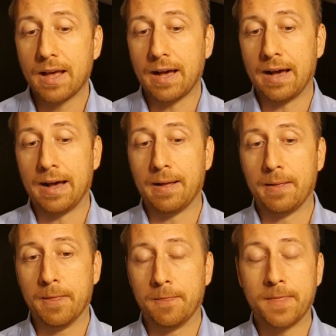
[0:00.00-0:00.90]

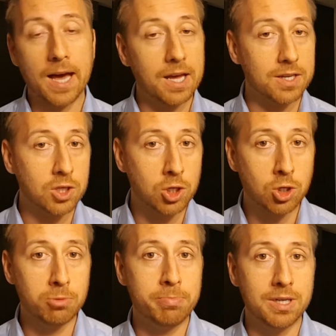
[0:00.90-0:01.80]
That
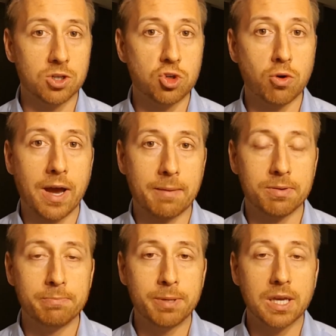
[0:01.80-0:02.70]
could be a
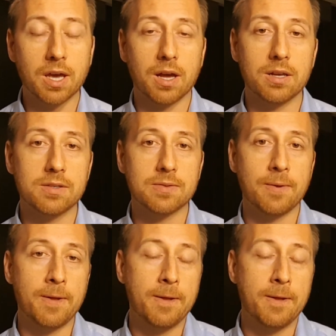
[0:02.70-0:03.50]
trap, because